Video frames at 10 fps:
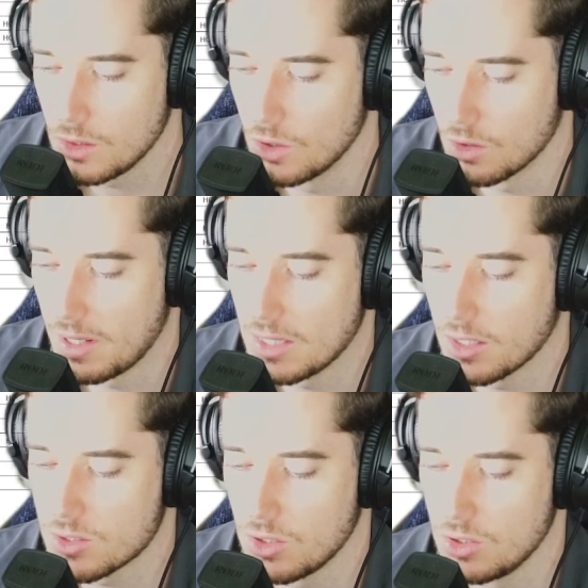You know what I
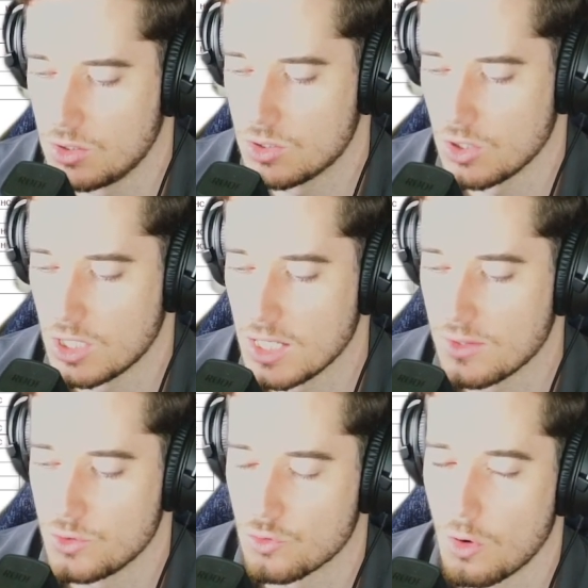mean? So you can
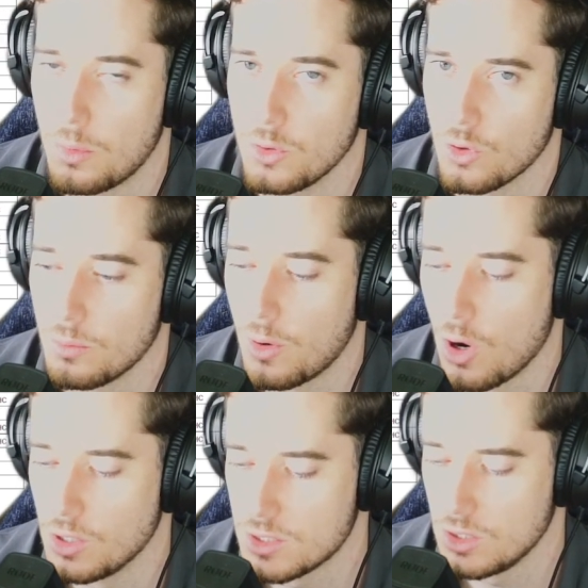get the drop on your
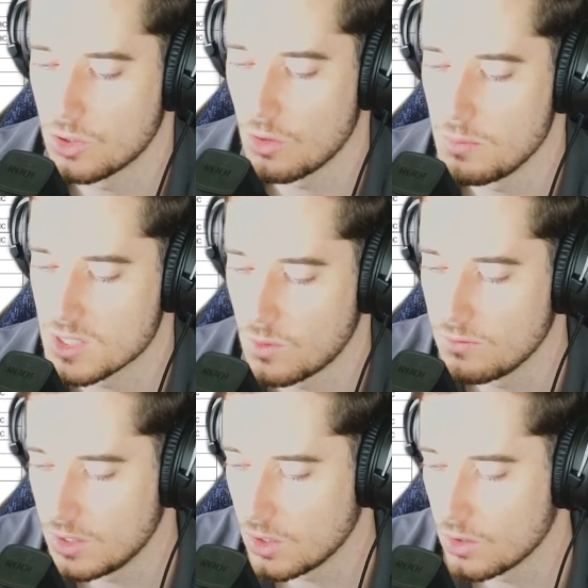opponents and you don't miss
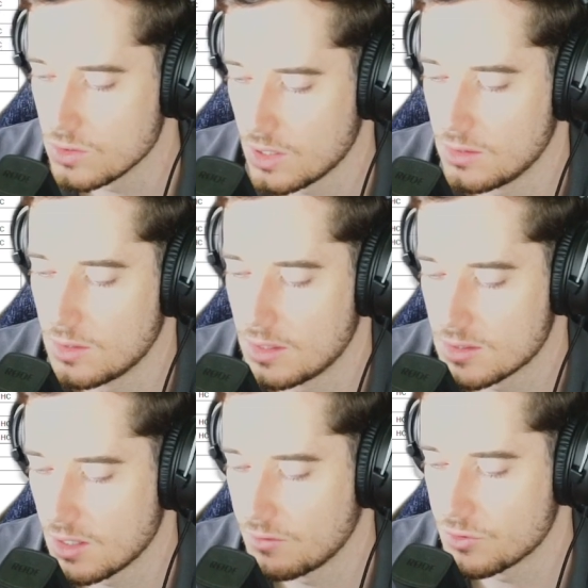when videos and
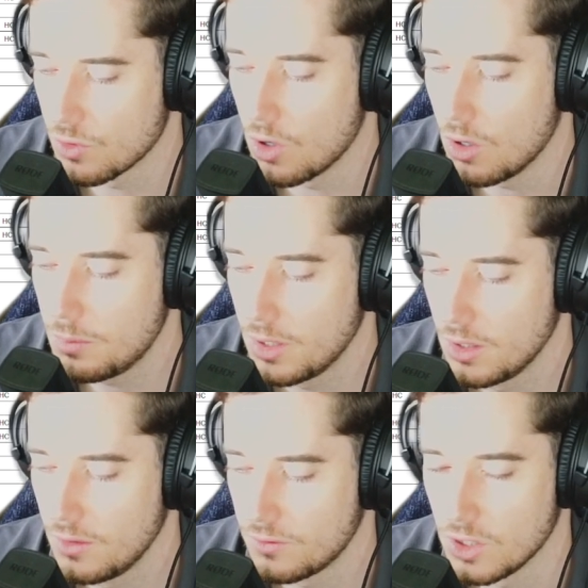stuff drop.
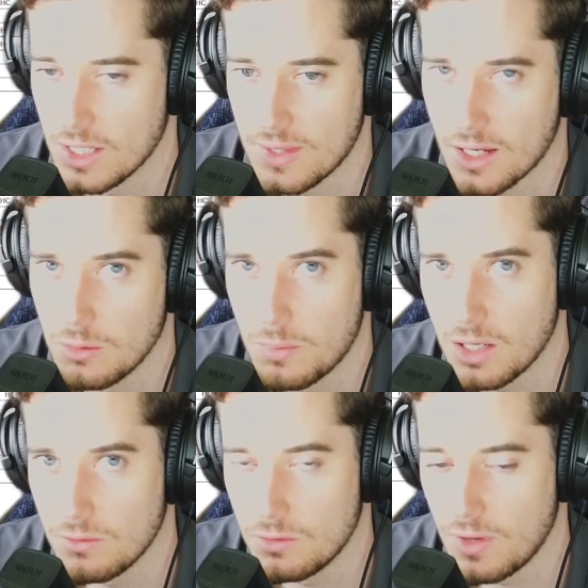So you can get that
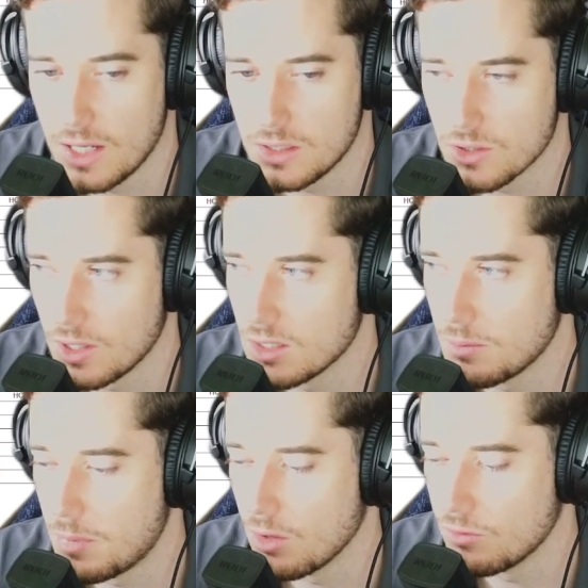competitive advantage. So hit the
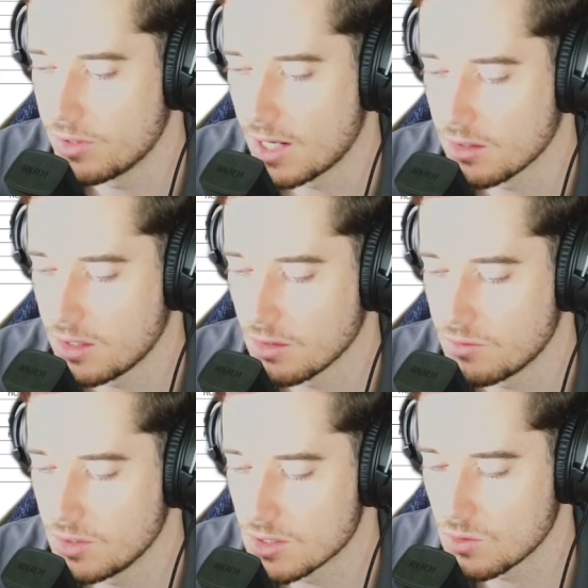bell for that, I think,
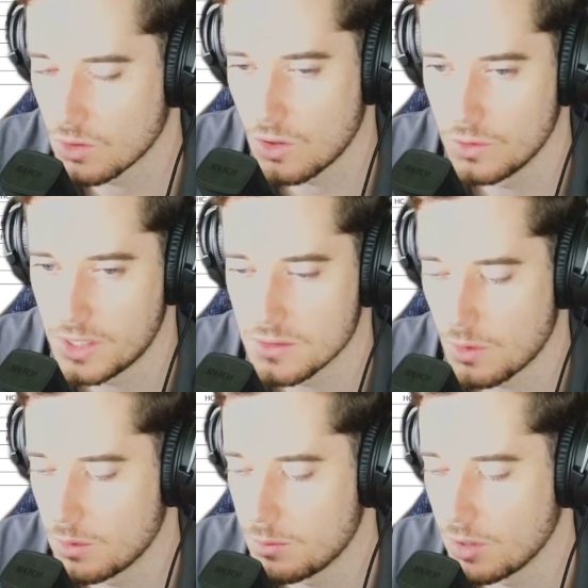for this sort of content is
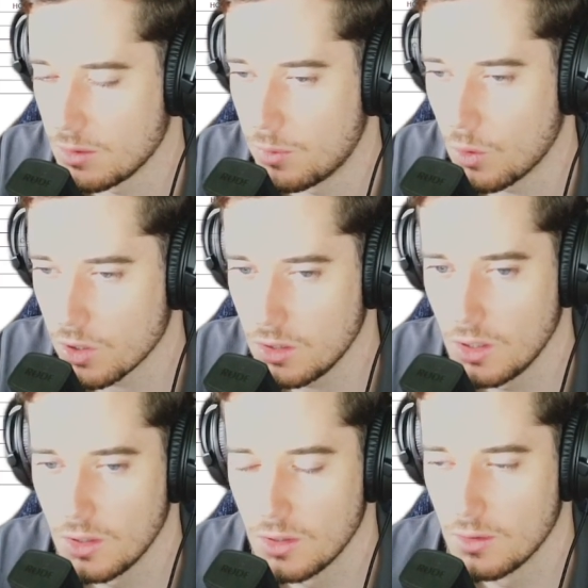probably pretty important.